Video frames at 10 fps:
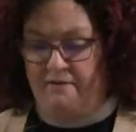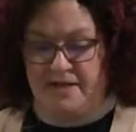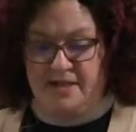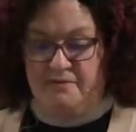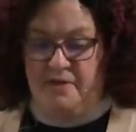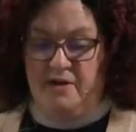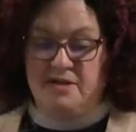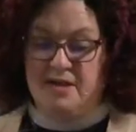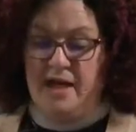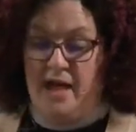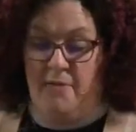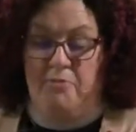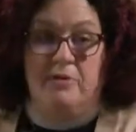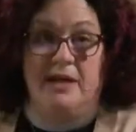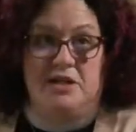as if there's a
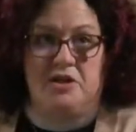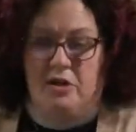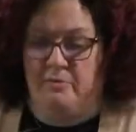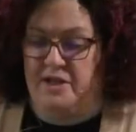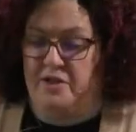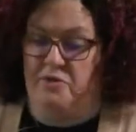predetermined